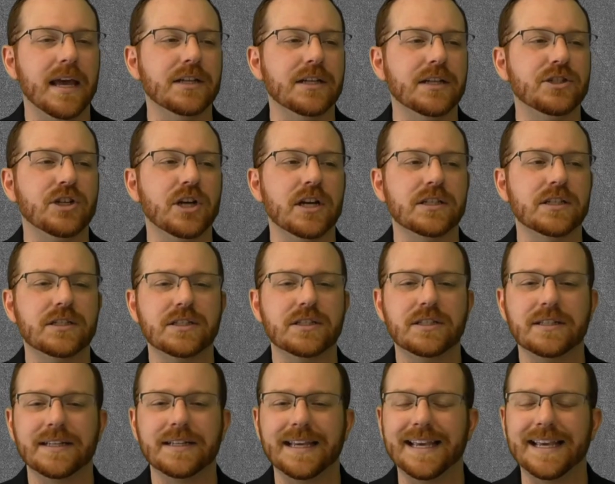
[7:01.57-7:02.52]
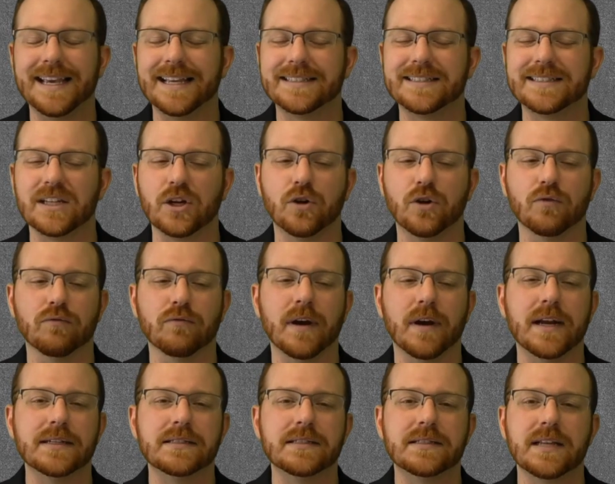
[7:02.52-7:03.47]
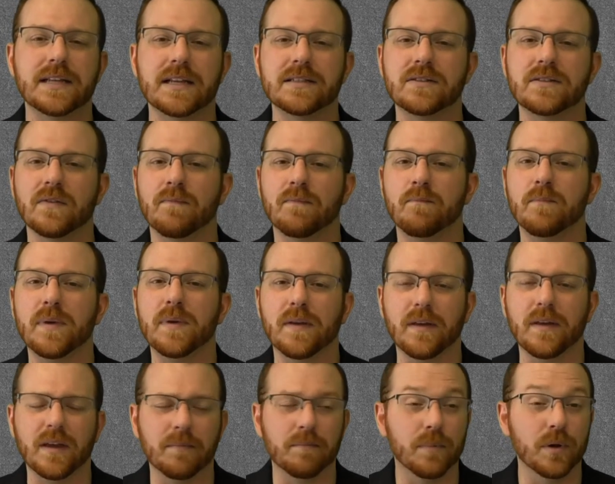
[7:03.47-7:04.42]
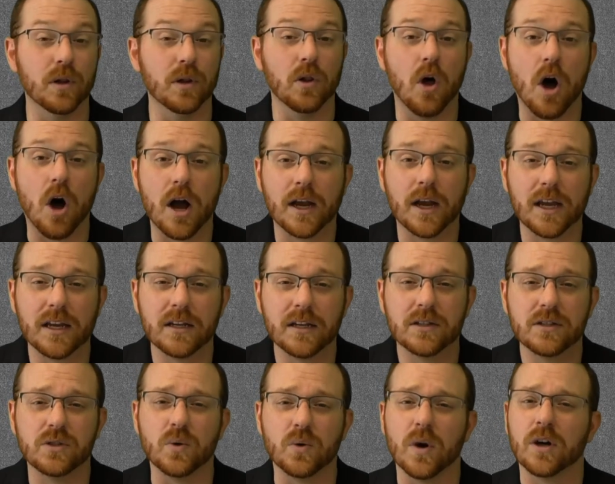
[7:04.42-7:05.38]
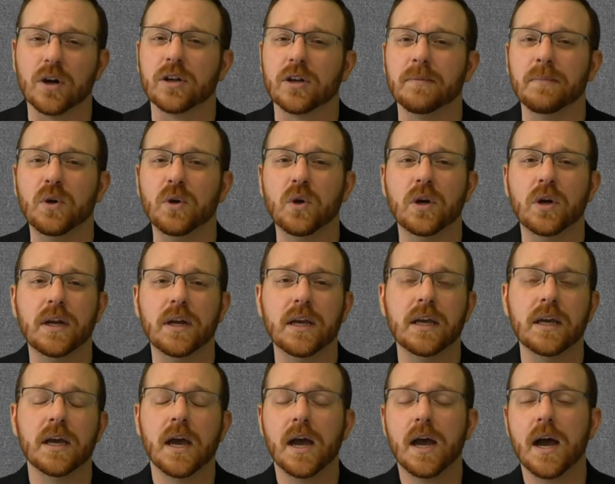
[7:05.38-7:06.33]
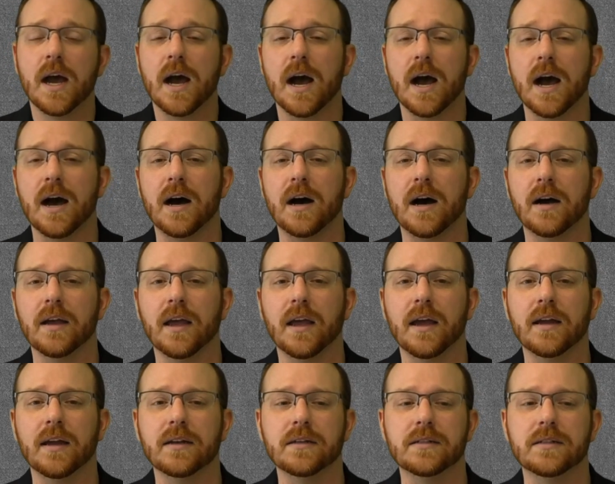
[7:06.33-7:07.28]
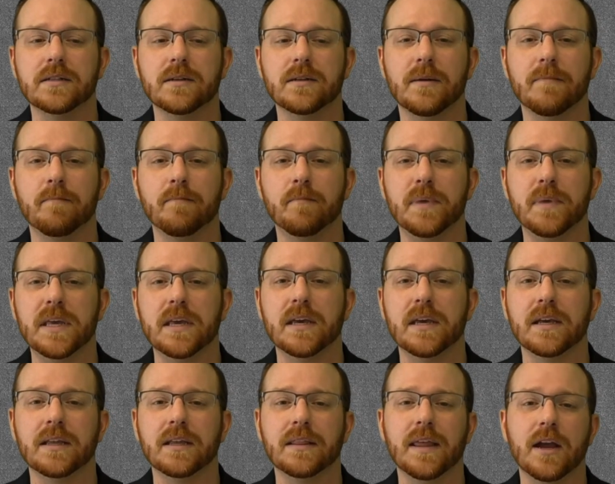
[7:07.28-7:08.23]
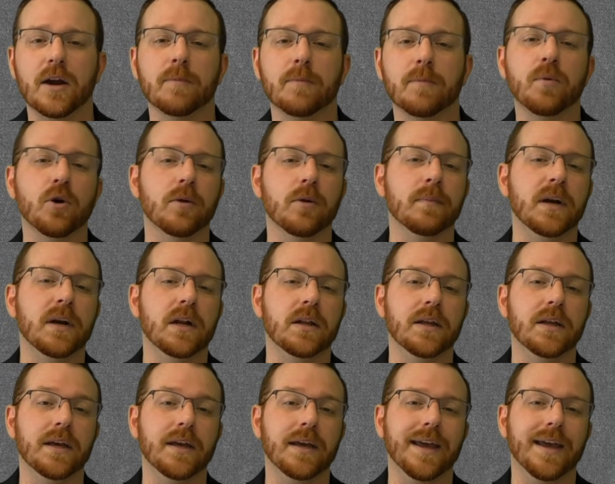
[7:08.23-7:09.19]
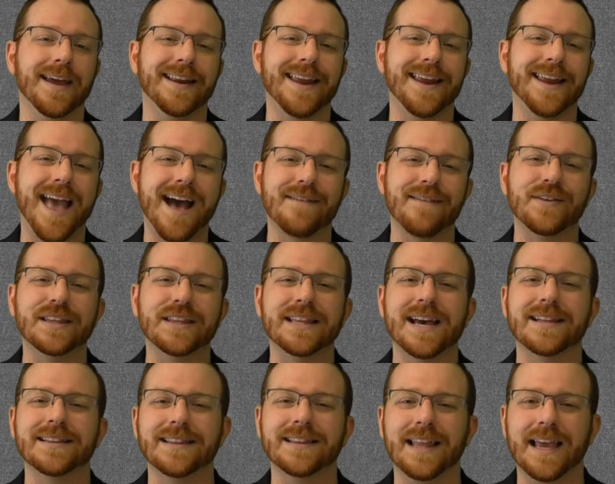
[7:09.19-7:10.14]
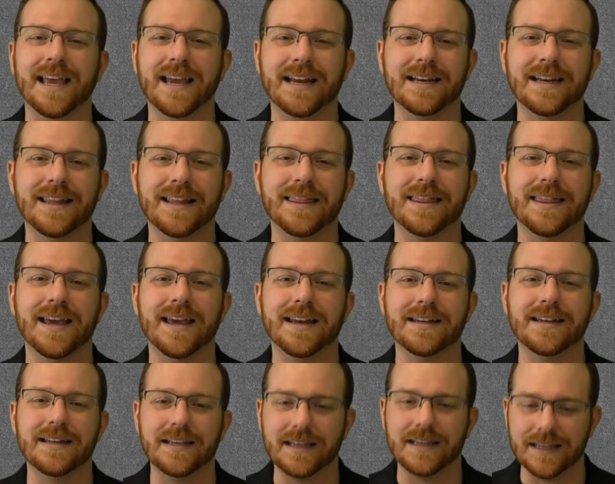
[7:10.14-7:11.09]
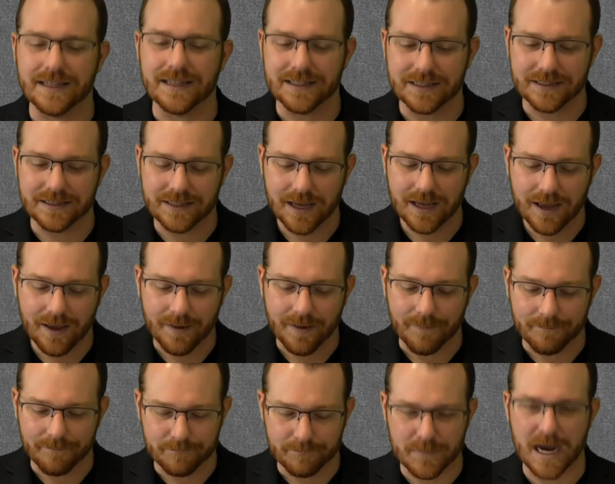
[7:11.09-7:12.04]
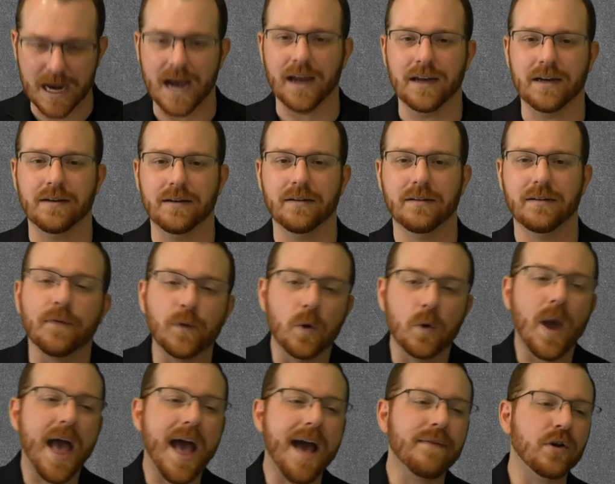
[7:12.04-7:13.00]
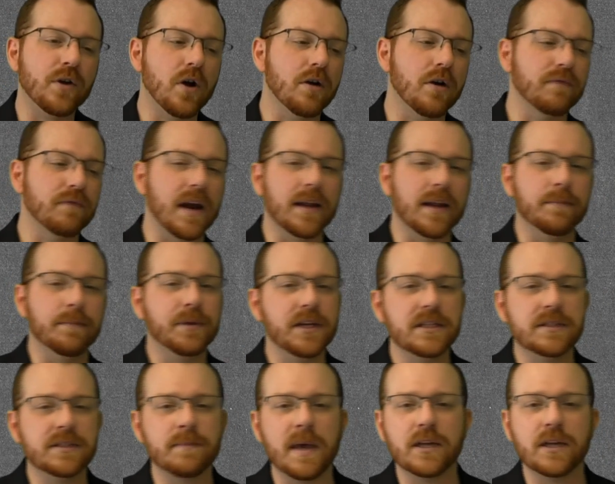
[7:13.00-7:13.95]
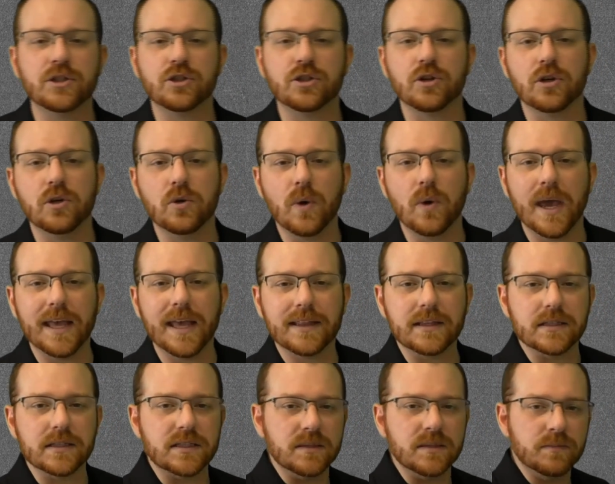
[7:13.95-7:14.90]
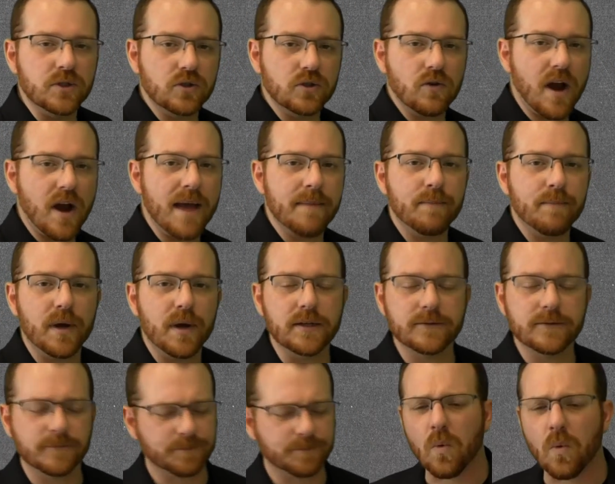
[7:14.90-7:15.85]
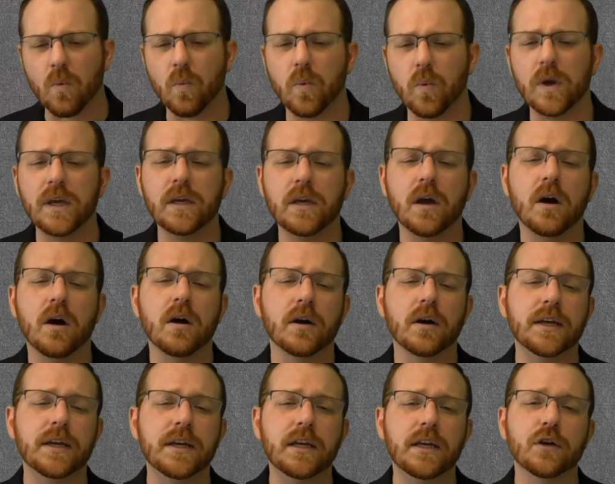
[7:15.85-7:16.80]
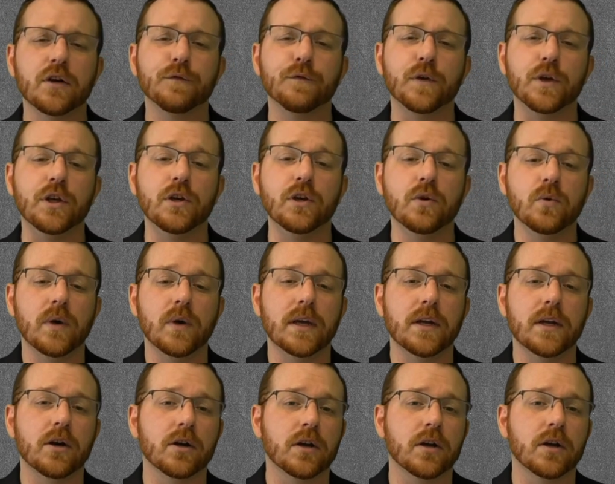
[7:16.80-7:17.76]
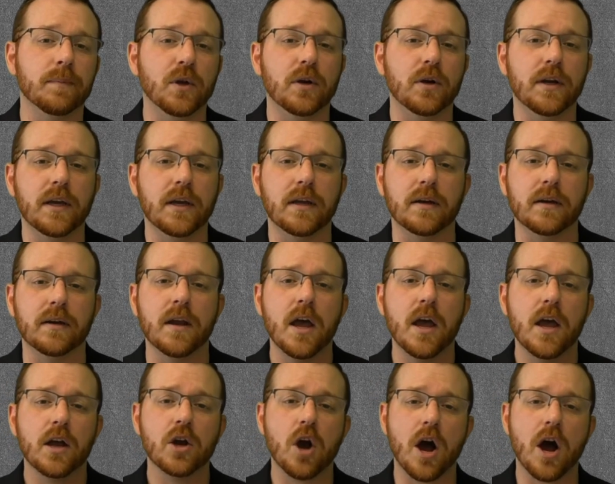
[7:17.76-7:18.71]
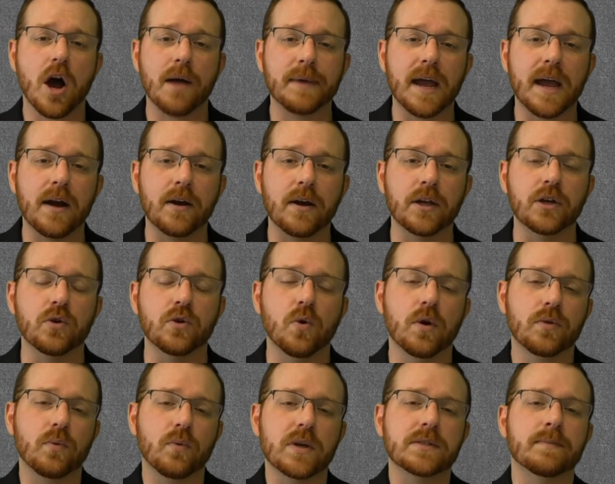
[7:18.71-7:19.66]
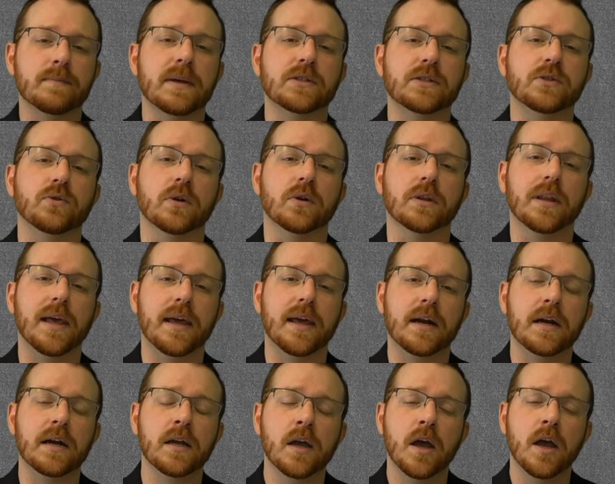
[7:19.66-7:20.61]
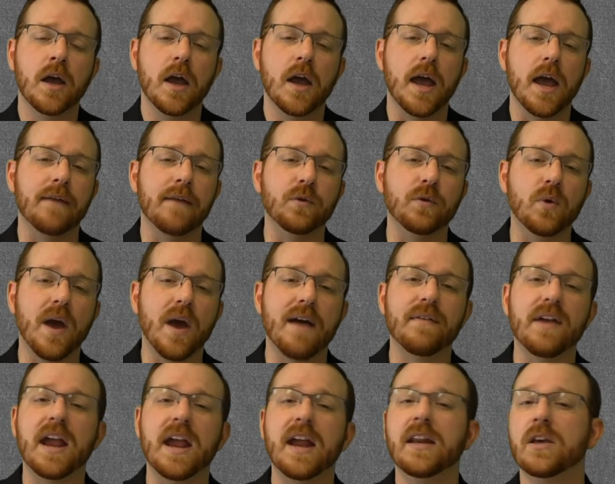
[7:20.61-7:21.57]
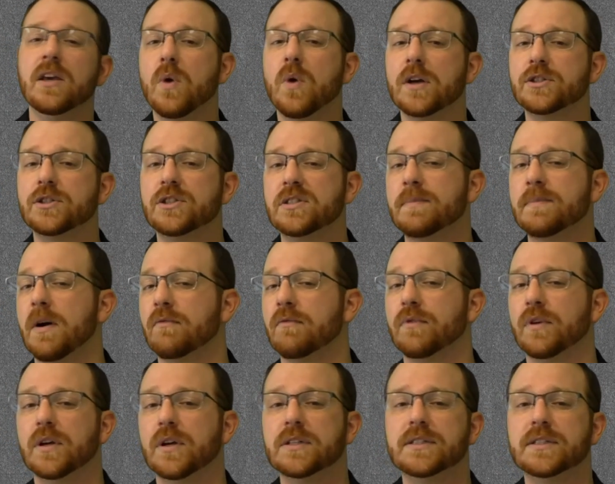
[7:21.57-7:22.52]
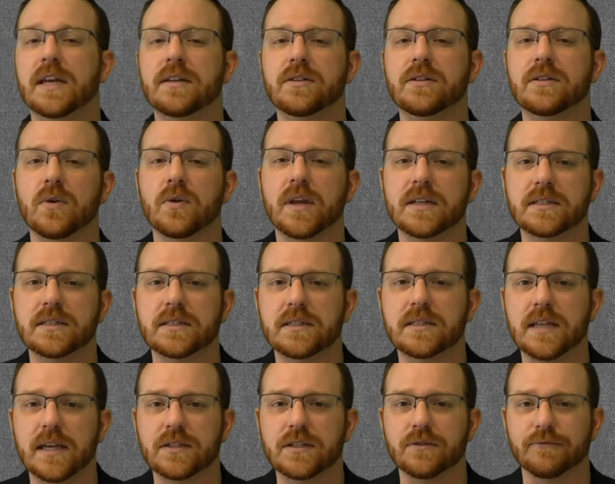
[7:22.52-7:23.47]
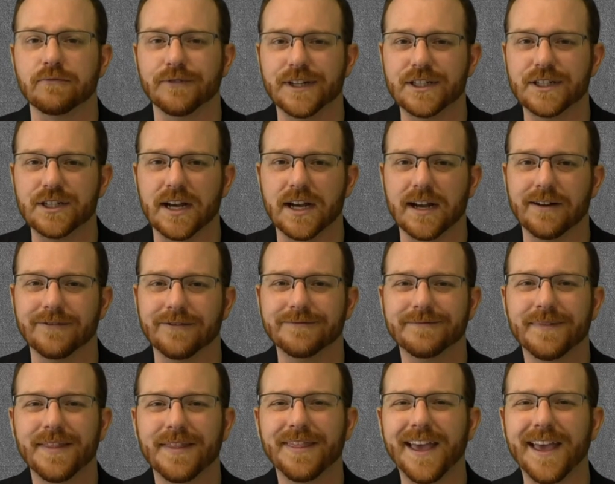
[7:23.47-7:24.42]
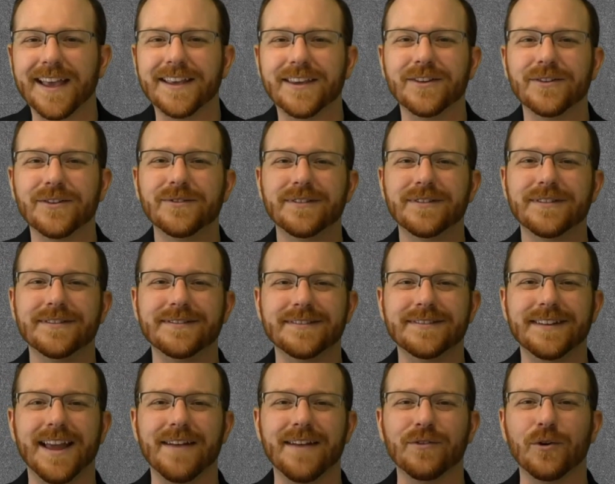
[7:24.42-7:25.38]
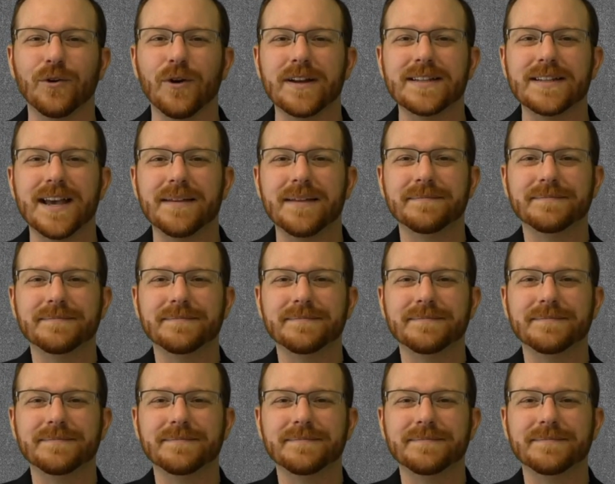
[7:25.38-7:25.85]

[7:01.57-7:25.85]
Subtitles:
it's a great sense of belonging to our community and being there permanently and having that land that is mine. If you haven't already, please make sure you hit the subscribe button. We are here for you in our community in Cobb County and Northwest Metro Atlanta. If you have any questions about real estate, don't hesitate to reach out. Thank you and have a great day.